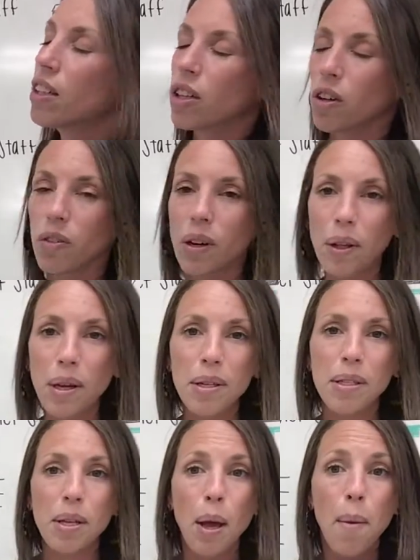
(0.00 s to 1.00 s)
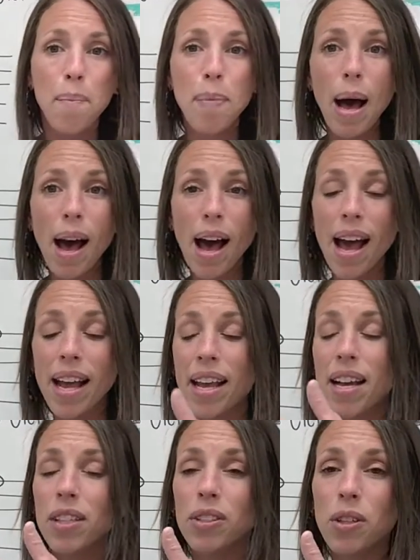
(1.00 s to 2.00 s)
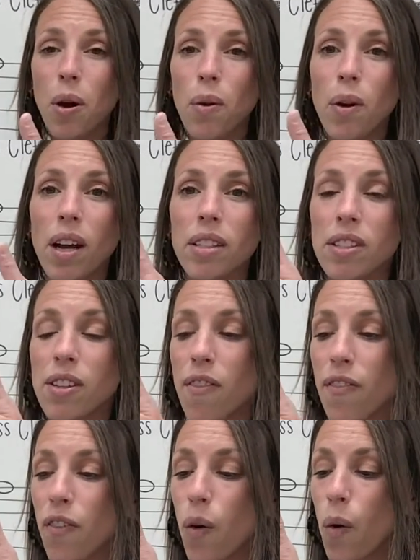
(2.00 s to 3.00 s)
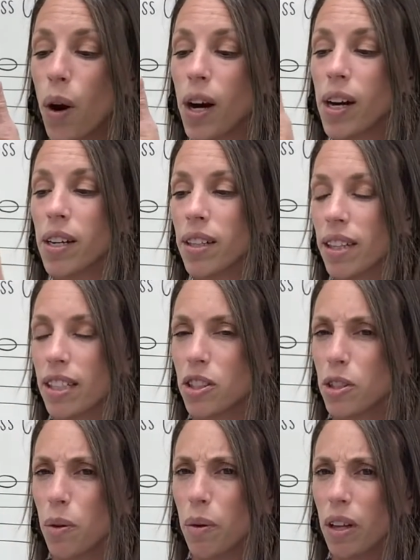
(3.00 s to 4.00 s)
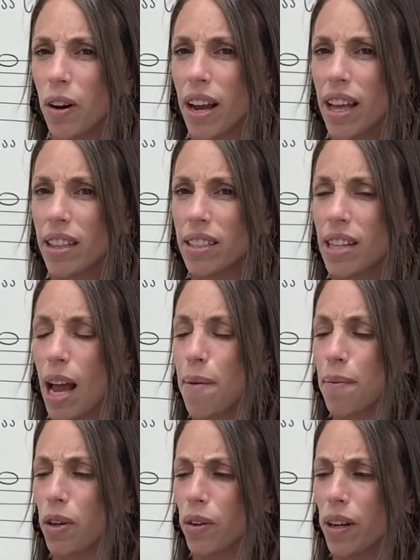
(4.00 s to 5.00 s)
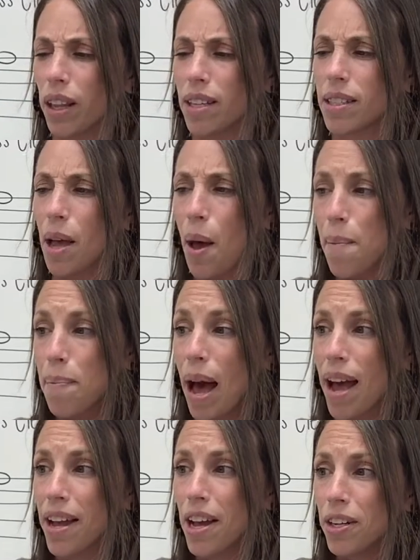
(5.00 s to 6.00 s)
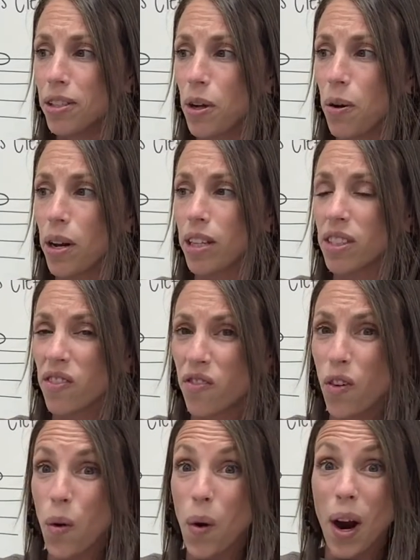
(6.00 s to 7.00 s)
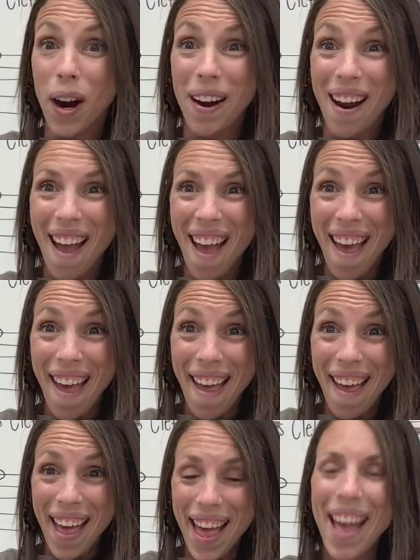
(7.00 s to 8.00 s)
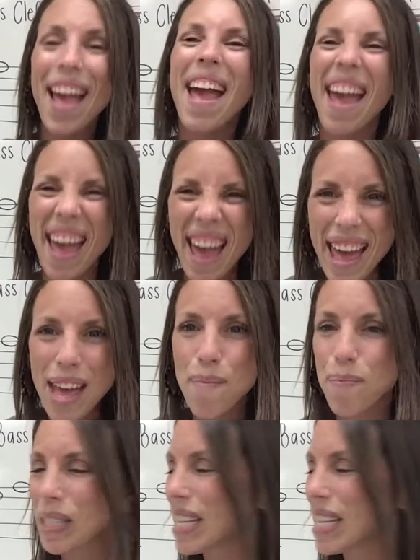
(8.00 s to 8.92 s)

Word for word: Gorillas buy donuts 4 let's do it with our hand this time. Gorillas buy donuts four apes.